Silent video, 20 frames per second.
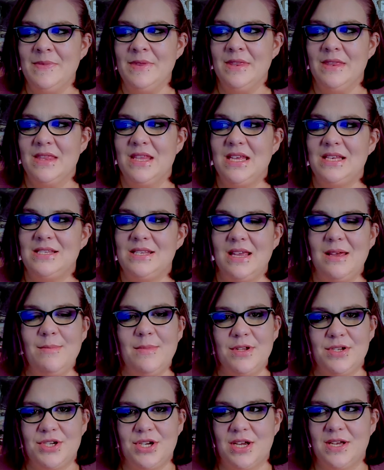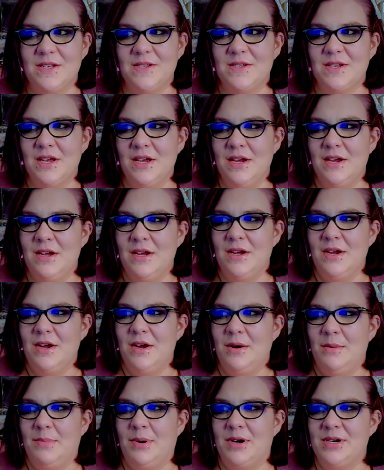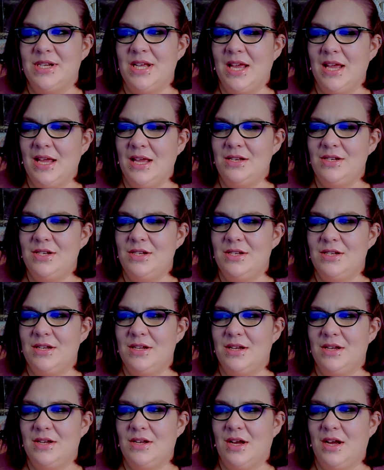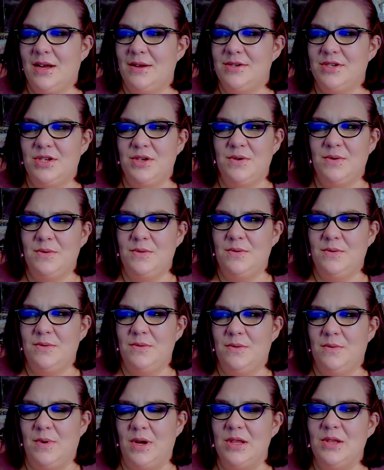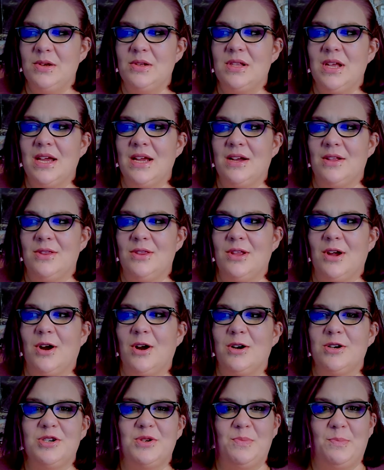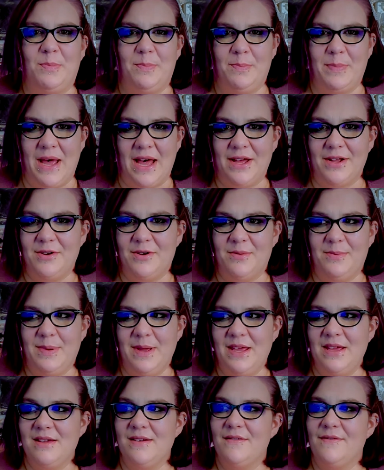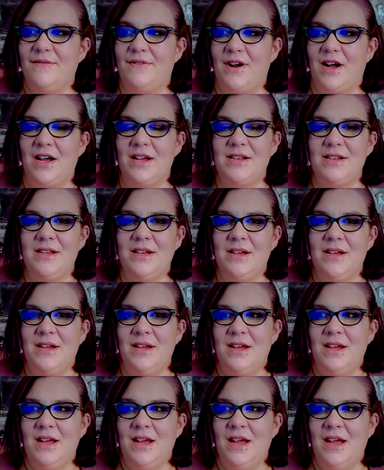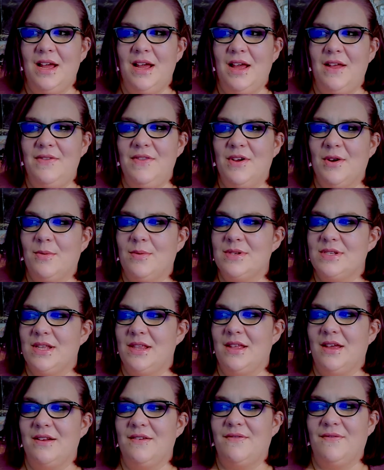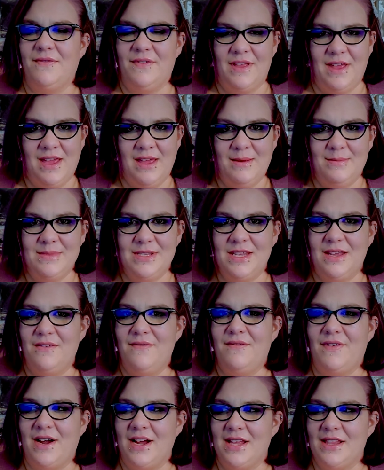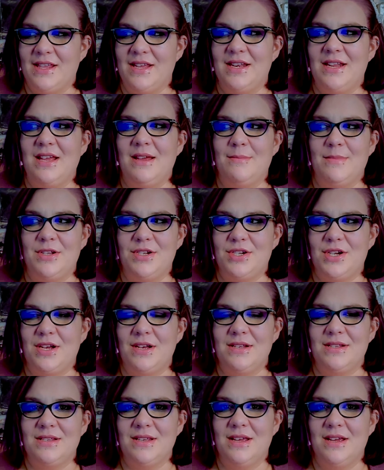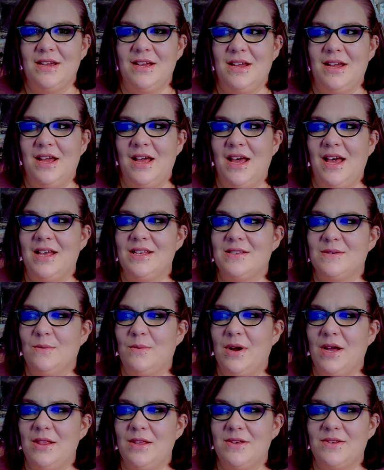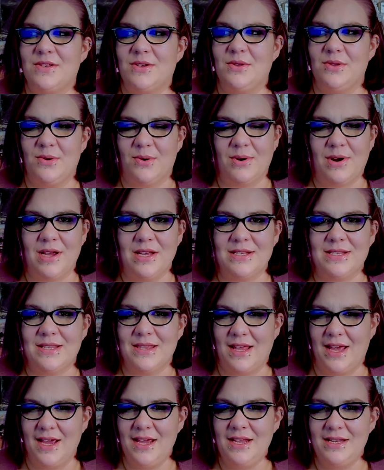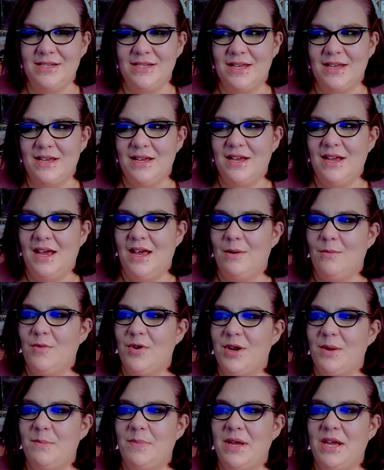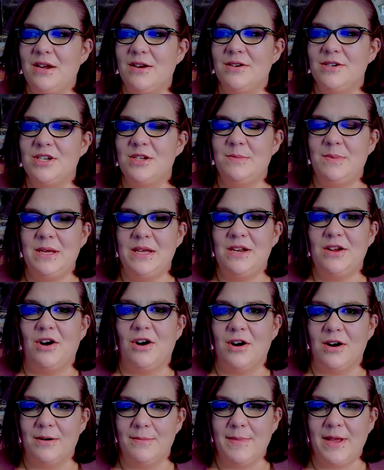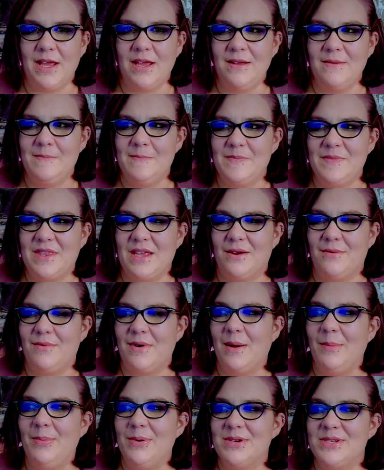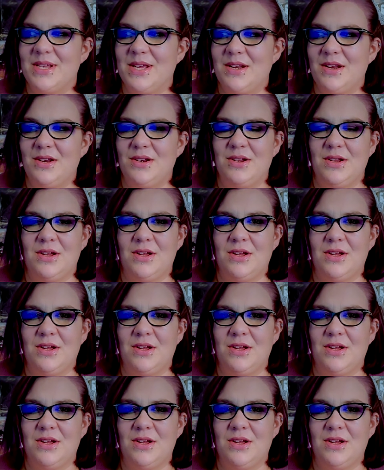These images pertained to what looked like a large battle being fought, and there was a lot of flames and violent images, as well as glorious light and what appeared to be an army that represented